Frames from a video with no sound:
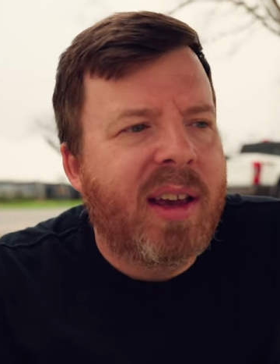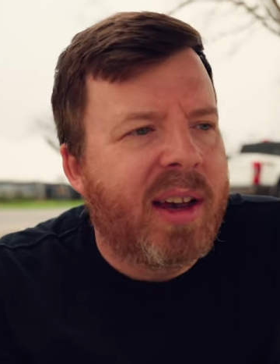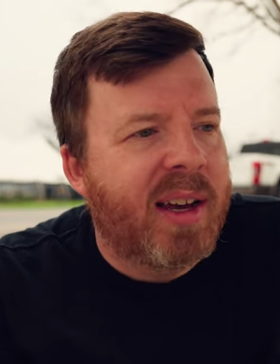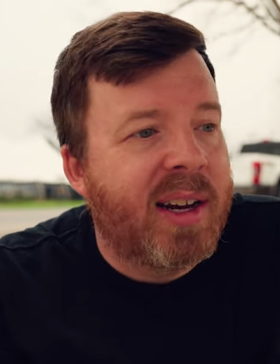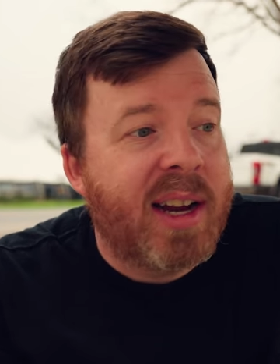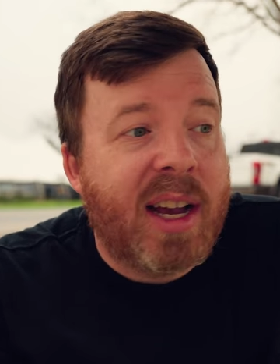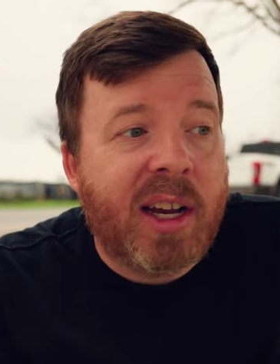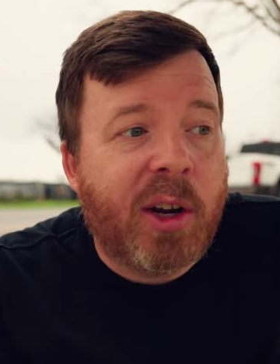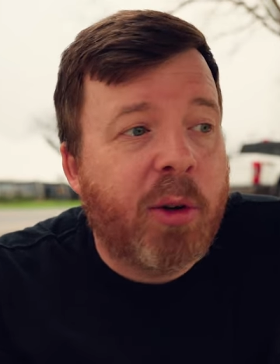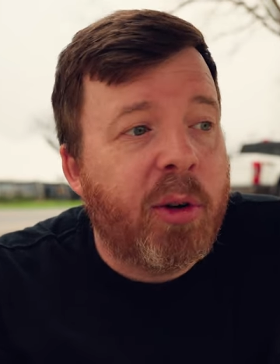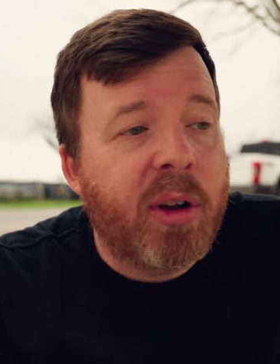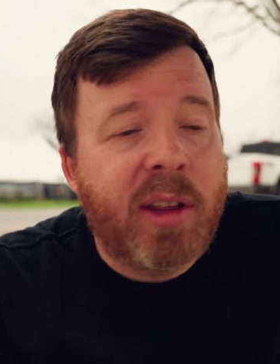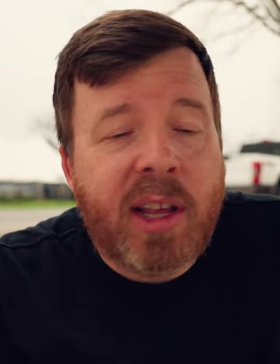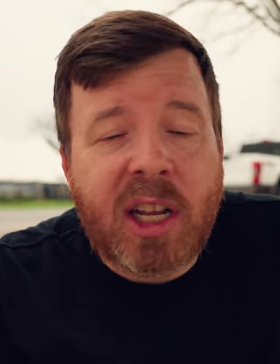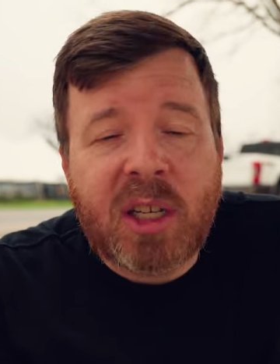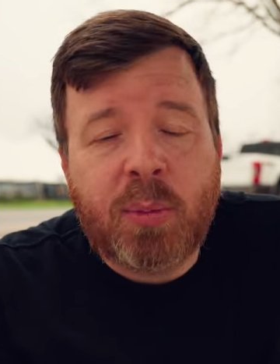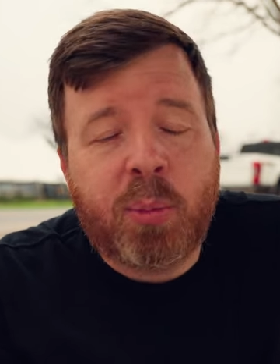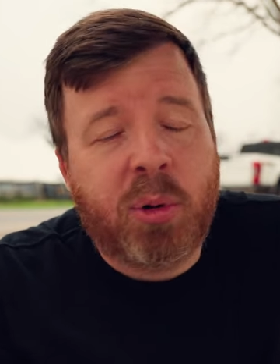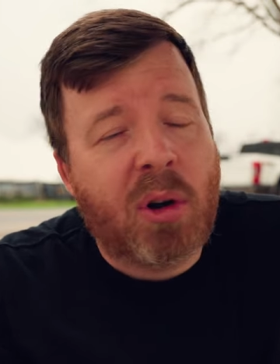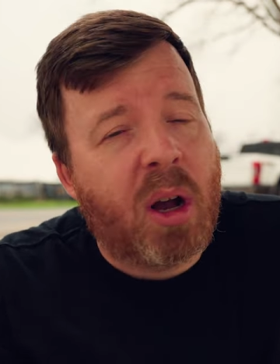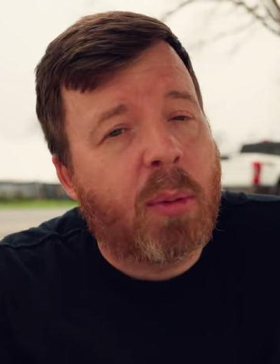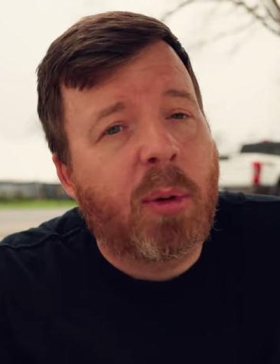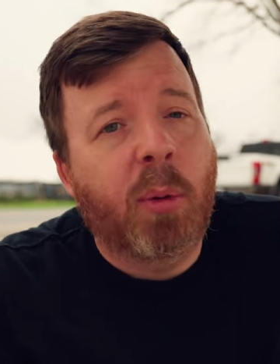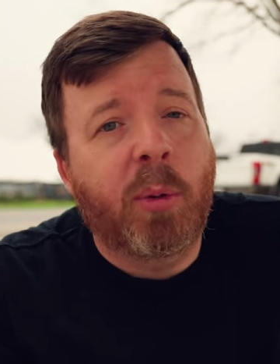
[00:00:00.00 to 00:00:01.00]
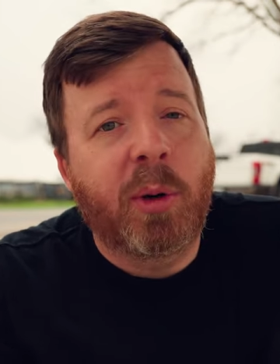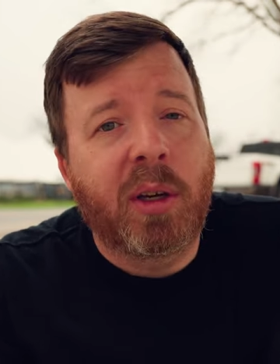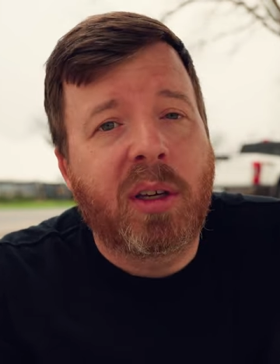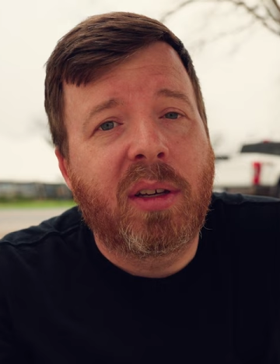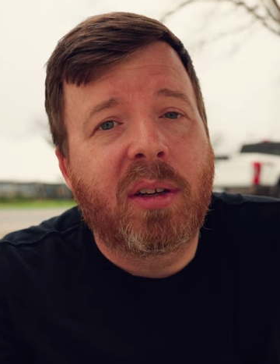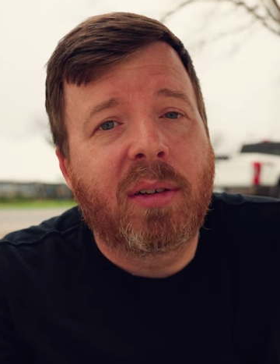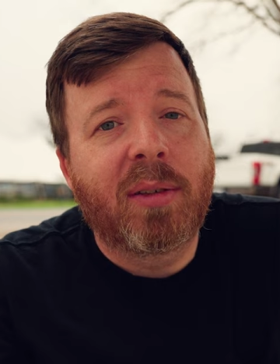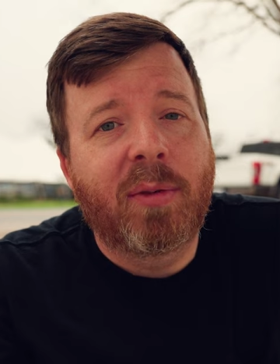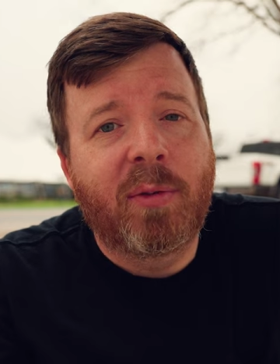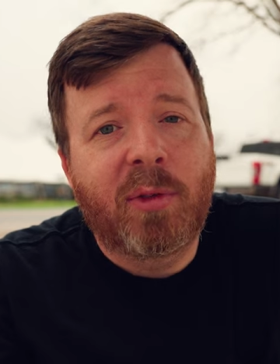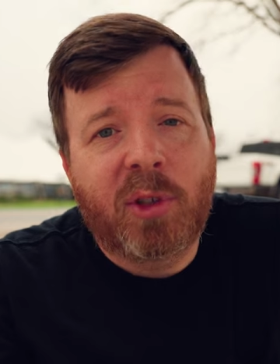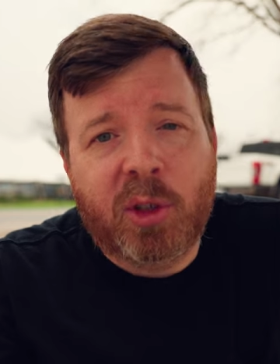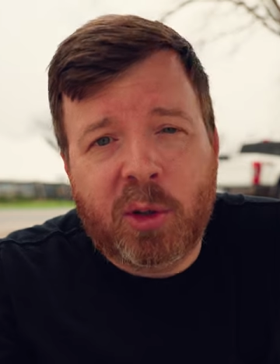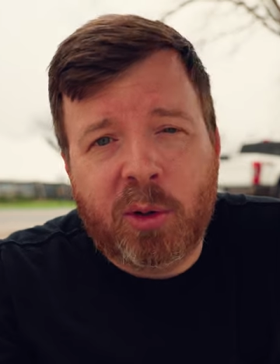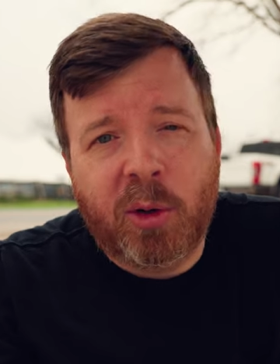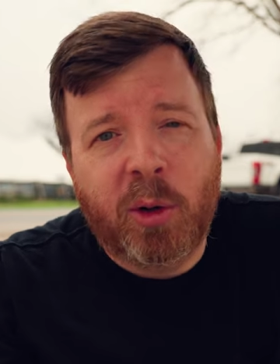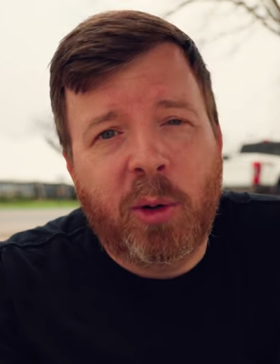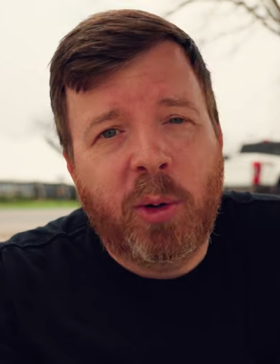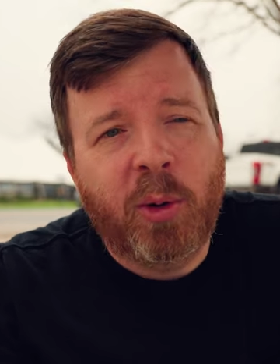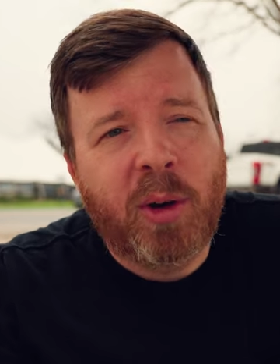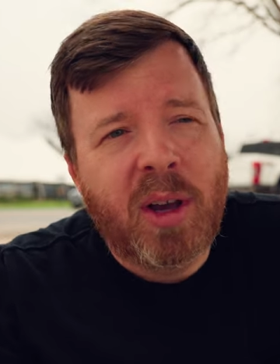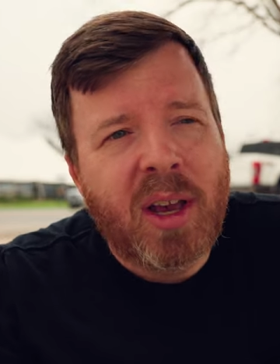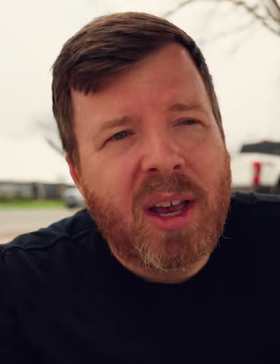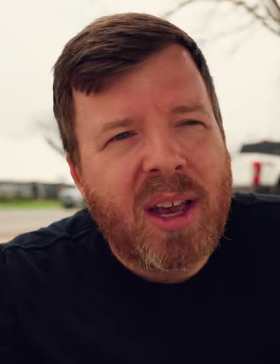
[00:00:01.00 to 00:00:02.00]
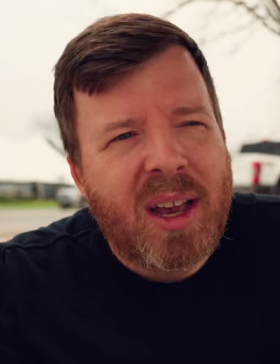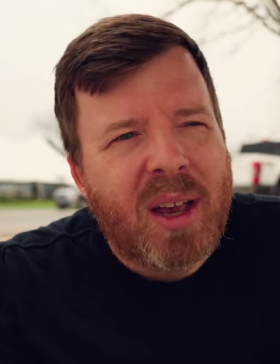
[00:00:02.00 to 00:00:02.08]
And I agree, that's probably true.